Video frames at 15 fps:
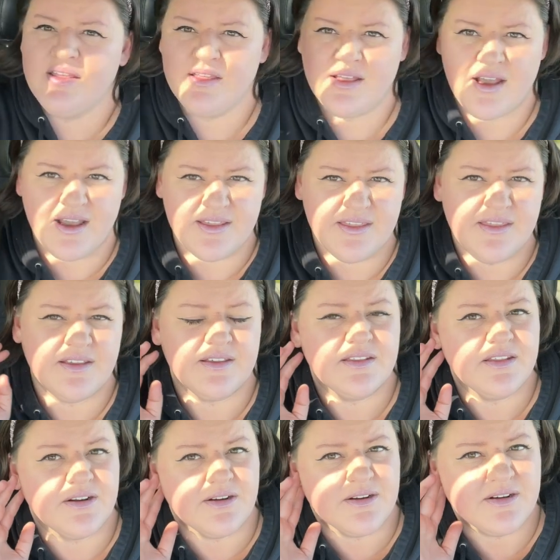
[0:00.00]
I think
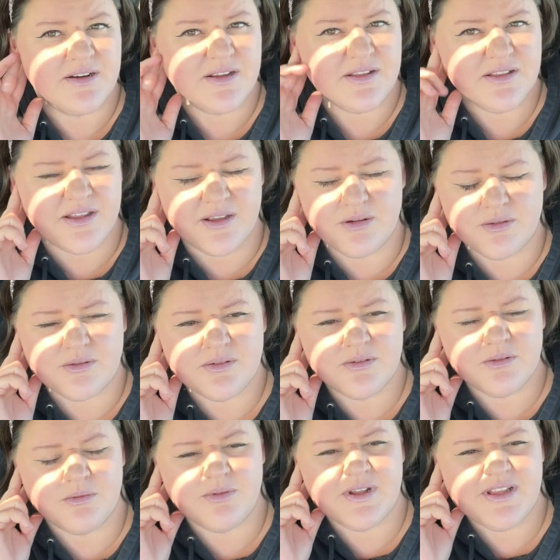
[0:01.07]
they're like
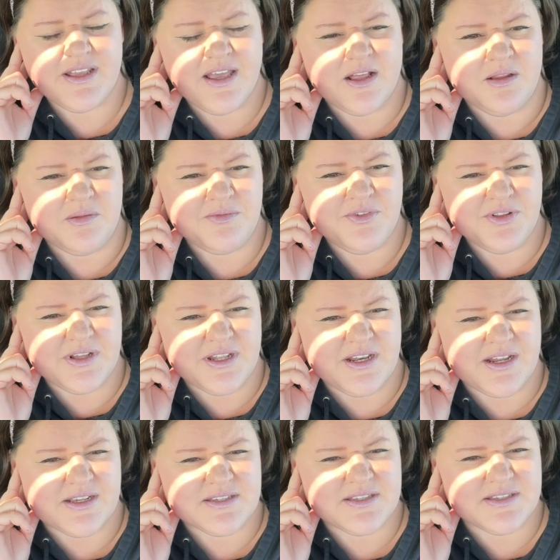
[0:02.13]
really helpful and
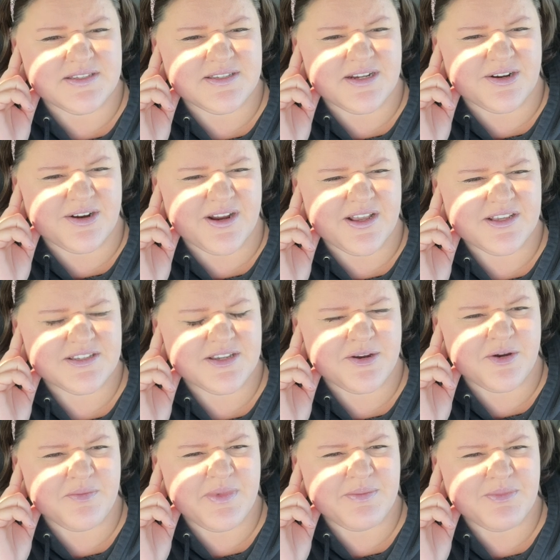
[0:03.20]
necessary because I
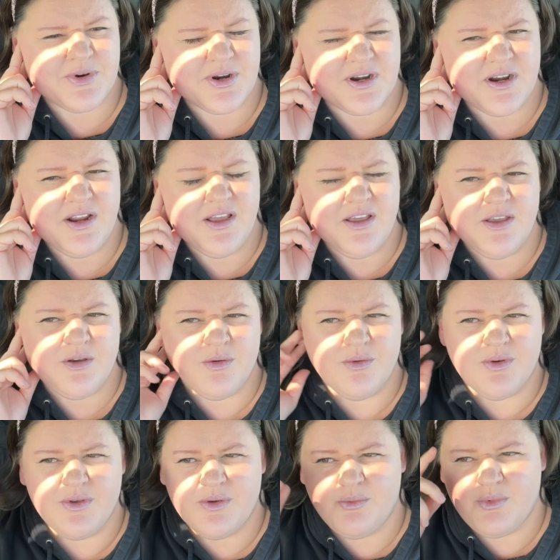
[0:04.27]
remember
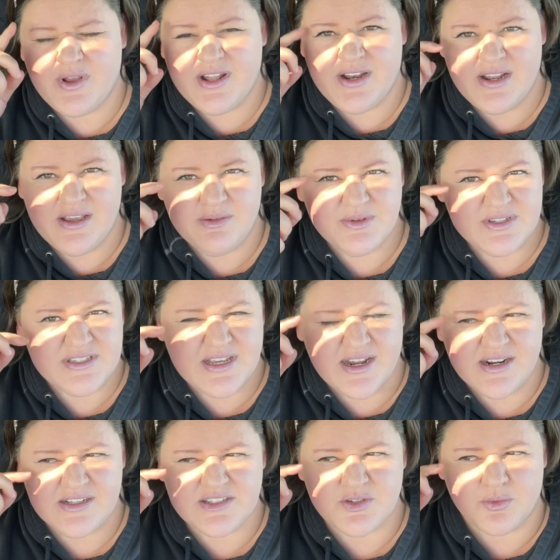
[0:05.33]
when it was
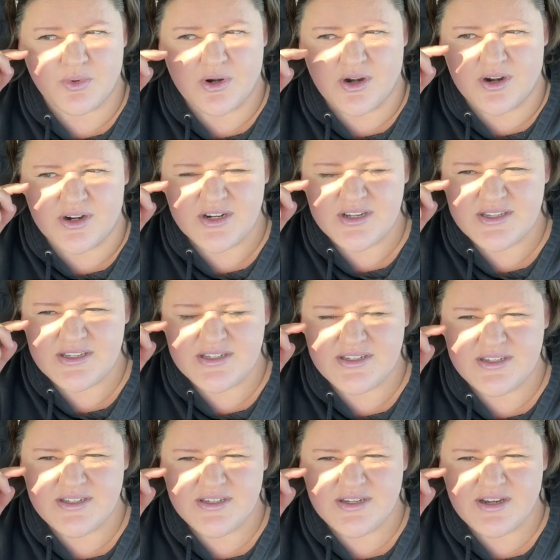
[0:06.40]
at its
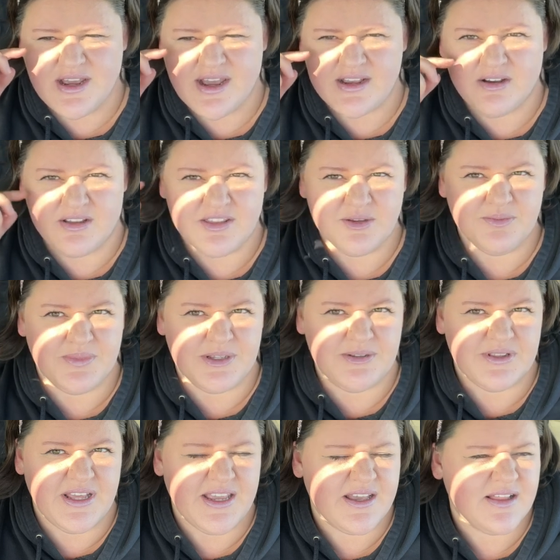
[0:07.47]
worst, I got the blue
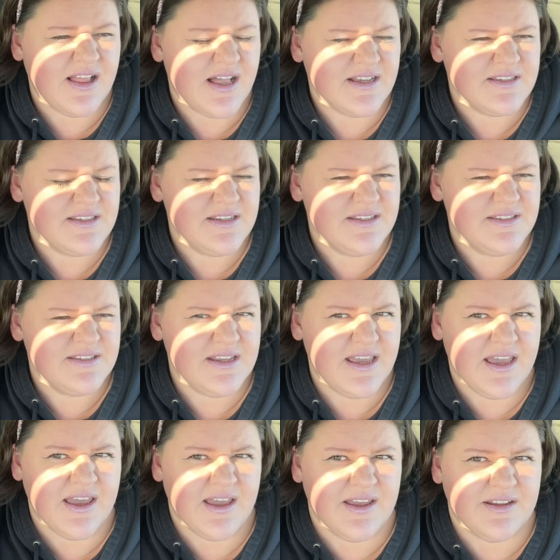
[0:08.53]
light glasses
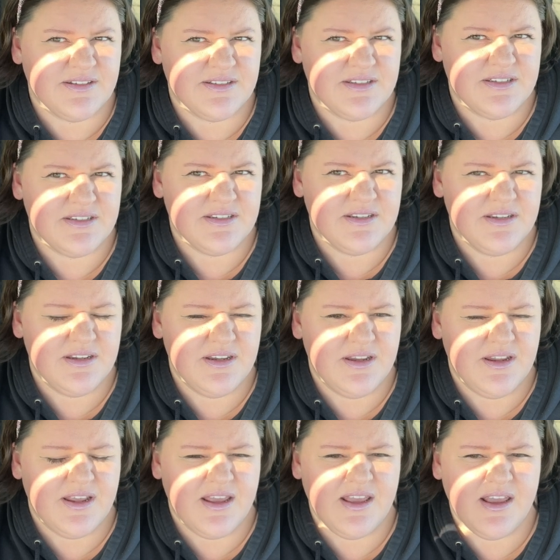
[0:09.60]
and
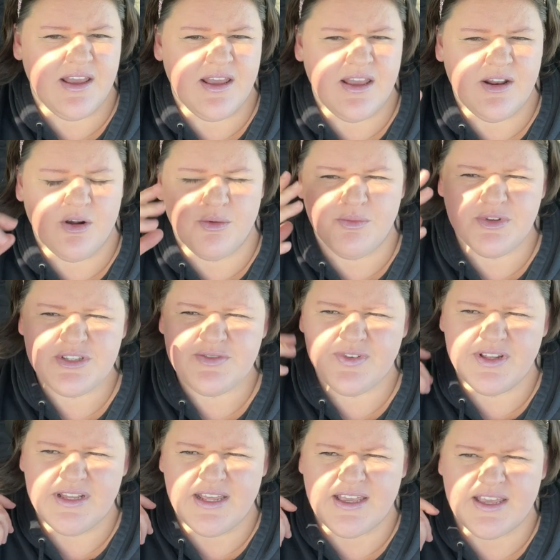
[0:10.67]
it almost
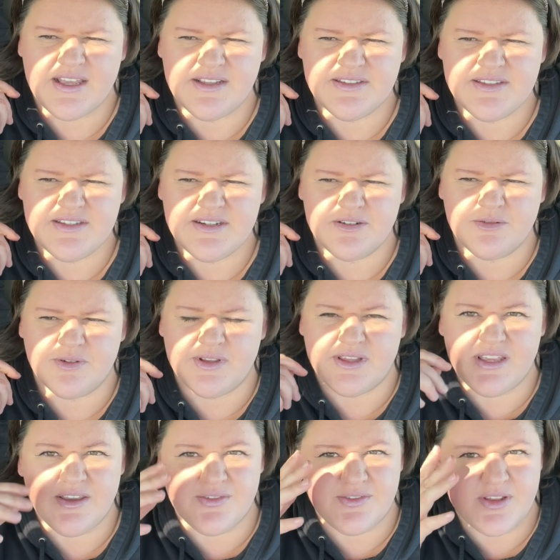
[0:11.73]
felt like instant
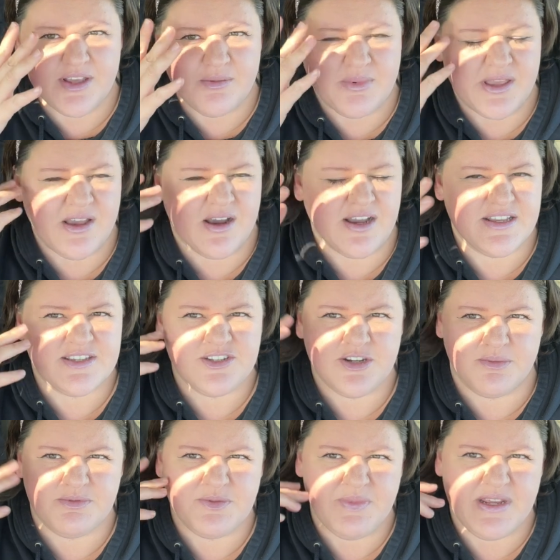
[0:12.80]
relief, like my eyes
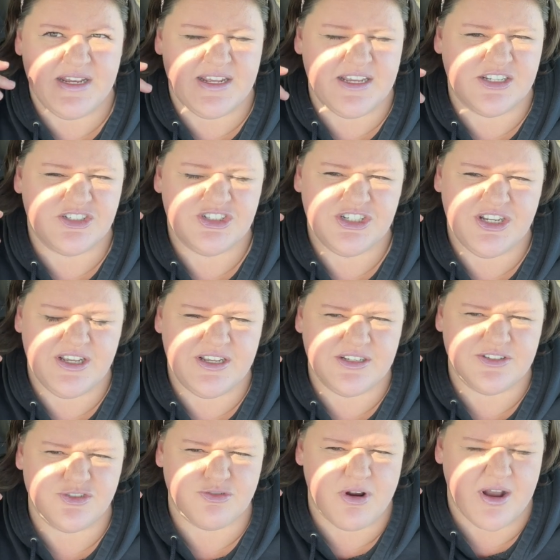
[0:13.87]
stopped being itchy
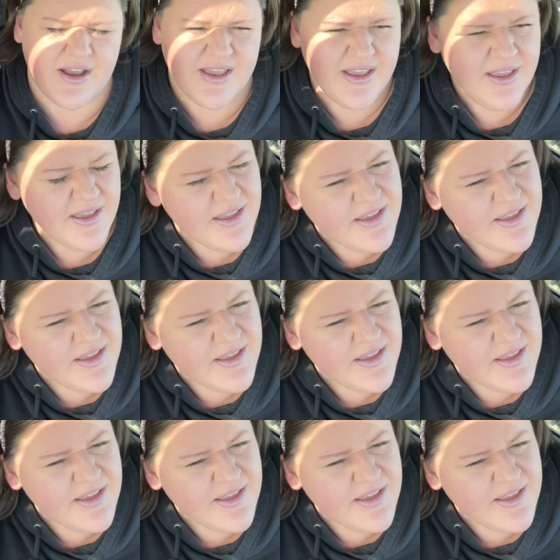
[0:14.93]
and dry.